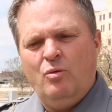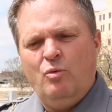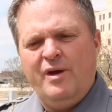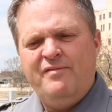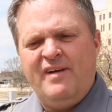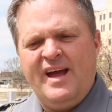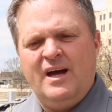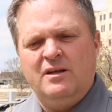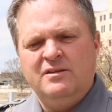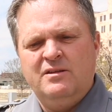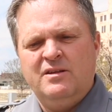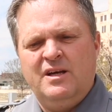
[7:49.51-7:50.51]
We
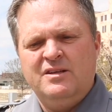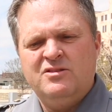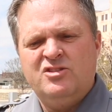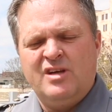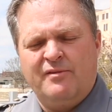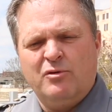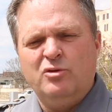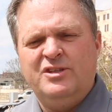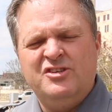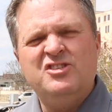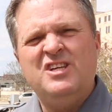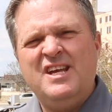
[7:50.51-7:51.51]
found several
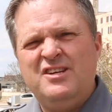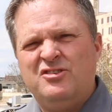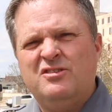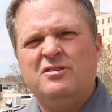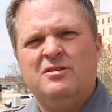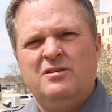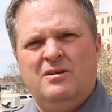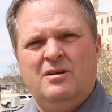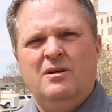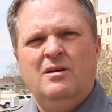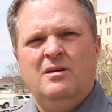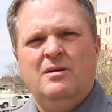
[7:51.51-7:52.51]
deceased
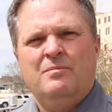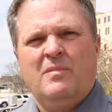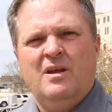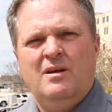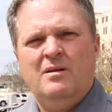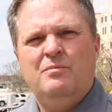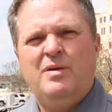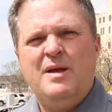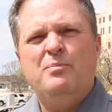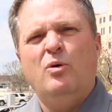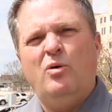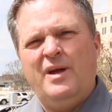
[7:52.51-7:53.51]

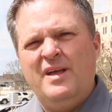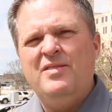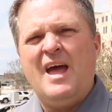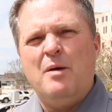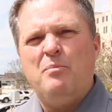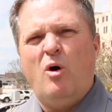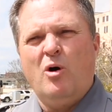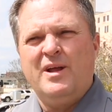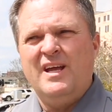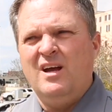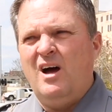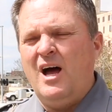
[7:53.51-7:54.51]
people in that
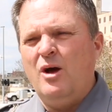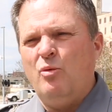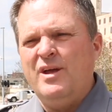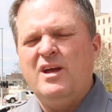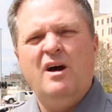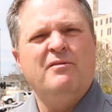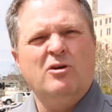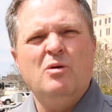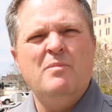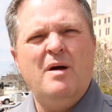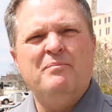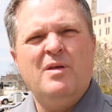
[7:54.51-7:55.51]
parking lot. We covered
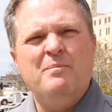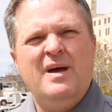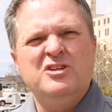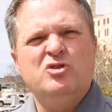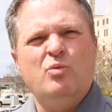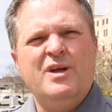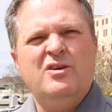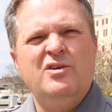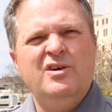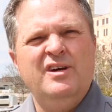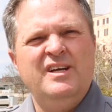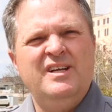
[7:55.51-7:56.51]
them up the best we
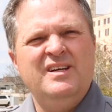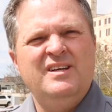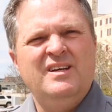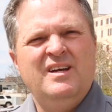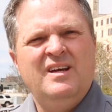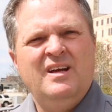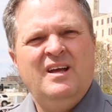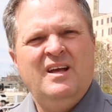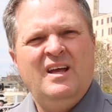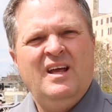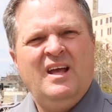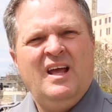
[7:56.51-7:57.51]
could
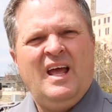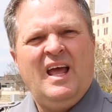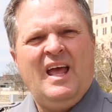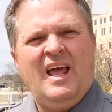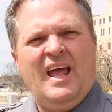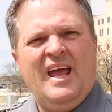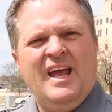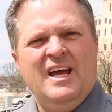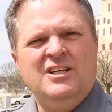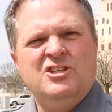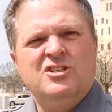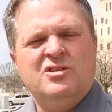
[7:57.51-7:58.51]

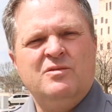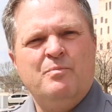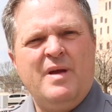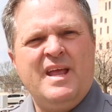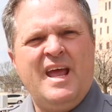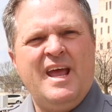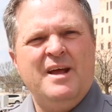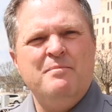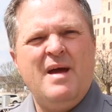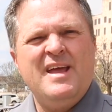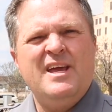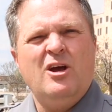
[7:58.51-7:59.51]
and just began
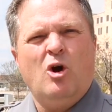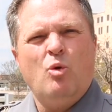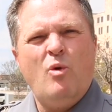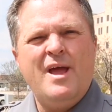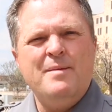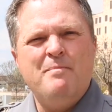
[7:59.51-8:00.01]
making our way